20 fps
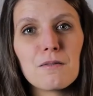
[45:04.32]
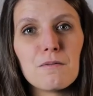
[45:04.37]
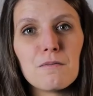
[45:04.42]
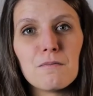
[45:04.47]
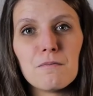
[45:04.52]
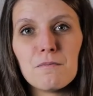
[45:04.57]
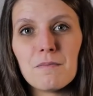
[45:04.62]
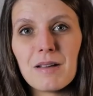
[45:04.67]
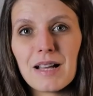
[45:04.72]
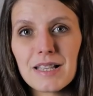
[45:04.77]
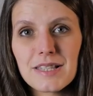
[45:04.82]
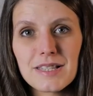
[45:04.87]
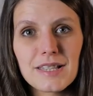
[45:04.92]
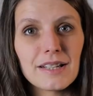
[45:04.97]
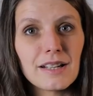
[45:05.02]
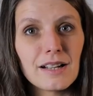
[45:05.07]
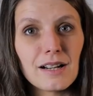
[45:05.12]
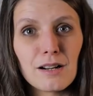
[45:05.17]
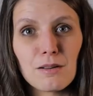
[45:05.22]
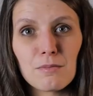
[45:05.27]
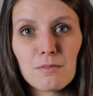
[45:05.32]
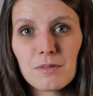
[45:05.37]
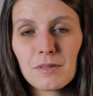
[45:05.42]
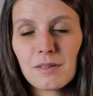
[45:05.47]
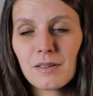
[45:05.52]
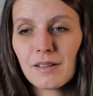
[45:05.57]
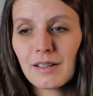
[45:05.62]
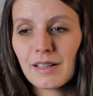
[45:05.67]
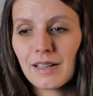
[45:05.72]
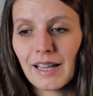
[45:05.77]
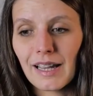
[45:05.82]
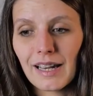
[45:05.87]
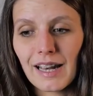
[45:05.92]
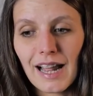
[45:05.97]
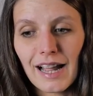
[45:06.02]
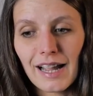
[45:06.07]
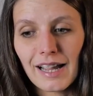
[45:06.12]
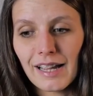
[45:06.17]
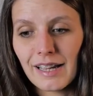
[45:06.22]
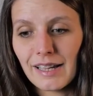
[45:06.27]
mess it up can
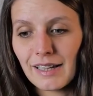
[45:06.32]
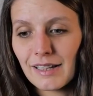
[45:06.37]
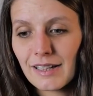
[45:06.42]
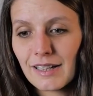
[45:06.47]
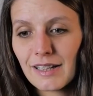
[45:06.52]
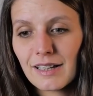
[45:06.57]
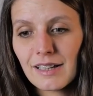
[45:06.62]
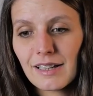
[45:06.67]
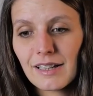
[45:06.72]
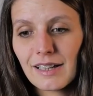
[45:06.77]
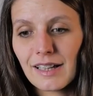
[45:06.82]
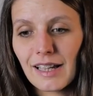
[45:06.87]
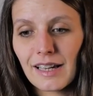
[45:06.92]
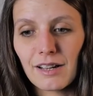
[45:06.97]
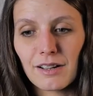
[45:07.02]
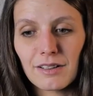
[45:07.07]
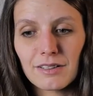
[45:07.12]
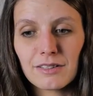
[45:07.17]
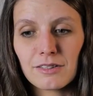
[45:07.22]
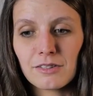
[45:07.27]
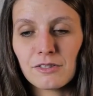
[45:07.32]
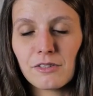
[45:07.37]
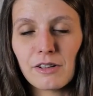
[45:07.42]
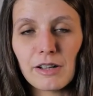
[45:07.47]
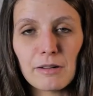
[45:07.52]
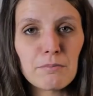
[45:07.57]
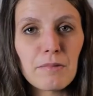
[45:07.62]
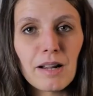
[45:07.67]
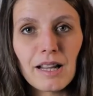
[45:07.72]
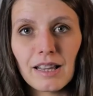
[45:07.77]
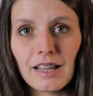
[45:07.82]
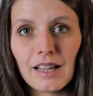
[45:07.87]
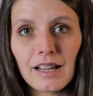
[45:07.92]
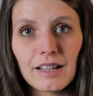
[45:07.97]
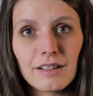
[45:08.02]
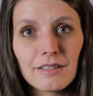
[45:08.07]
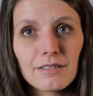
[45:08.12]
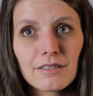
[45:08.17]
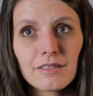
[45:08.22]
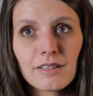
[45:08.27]
I cannot ruin my
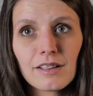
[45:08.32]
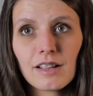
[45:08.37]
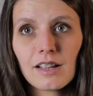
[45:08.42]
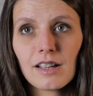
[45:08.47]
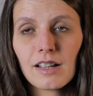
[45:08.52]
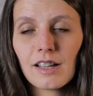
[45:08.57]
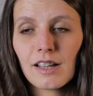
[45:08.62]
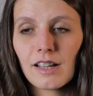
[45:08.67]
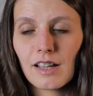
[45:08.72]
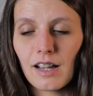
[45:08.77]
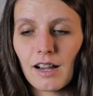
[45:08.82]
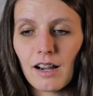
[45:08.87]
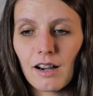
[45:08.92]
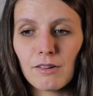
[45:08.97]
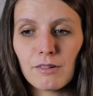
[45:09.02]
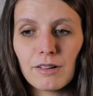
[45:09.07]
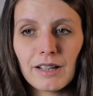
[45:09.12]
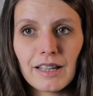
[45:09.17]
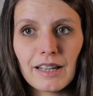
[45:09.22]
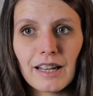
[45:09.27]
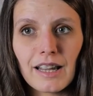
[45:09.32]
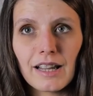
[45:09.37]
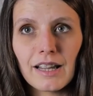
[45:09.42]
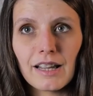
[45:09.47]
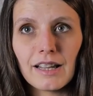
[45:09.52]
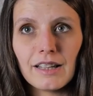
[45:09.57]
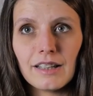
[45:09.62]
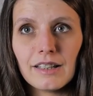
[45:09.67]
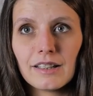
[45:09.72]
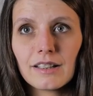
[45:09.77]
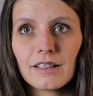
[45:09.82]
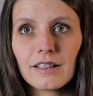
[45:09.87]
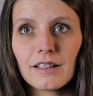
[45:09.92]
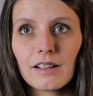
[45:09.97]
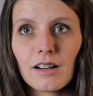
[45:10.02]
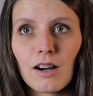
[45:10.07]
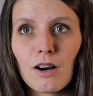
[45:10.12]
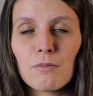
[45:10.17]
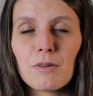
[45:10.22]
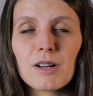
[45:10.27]
life how can I
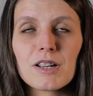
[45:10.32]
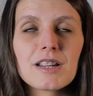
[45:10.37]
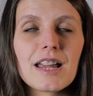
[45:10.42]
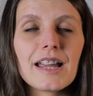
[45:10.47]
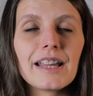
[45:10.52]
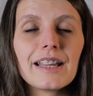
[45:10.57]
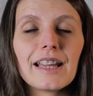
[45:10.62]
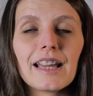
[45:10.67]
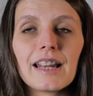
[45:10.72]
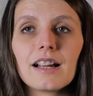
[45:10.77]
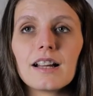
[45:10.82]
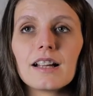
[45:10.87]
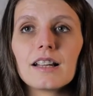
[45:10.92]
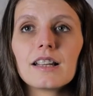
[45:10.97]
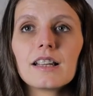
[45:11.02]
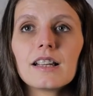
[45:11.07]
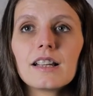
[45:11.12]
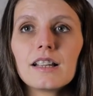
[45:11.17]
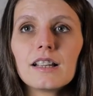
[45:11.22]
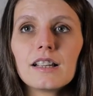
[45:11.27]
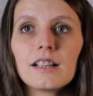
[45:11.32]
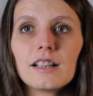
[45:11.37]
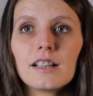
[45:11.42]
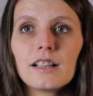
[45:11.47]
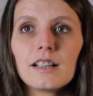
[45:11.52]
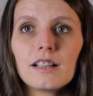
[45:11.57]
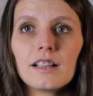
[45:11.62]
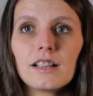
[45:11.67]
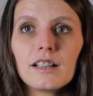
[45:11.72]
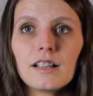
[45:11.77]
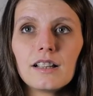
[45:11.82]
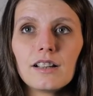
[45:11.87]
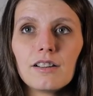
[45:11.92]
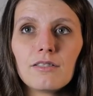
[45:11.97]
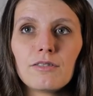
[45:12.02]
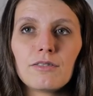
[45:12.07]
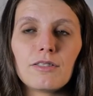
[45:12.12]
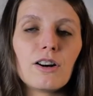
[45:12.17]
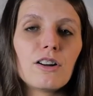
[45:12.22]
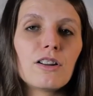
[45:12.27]
how much I cannot
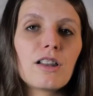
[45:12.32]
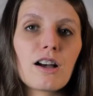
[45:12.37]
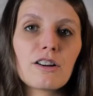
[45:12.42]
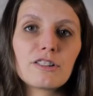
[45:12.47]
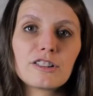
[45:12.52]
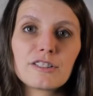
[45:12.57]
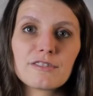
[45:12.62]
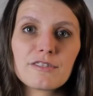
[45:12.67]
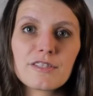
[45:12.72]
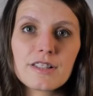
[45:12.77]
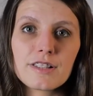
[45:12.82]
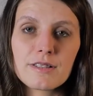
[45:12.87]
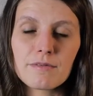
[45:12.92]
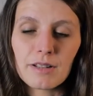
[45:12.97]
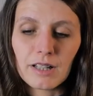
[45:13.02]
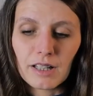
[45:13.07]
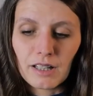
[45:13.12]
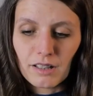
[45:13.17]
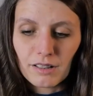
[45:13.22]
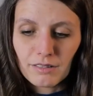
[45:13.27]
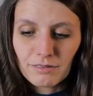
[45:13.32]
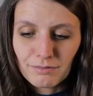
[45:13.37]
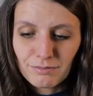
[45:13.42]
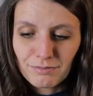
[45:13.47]
fall out of his real?